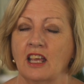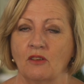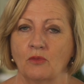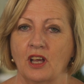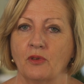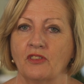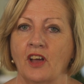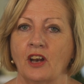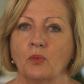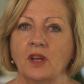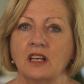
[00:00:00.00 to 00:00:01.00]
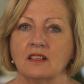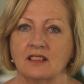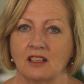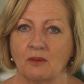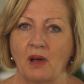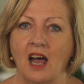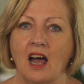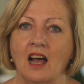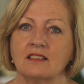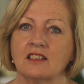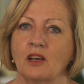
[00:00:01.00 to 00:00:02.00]
In where we've had a weakness in the
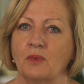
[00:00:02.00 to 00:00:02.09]
past,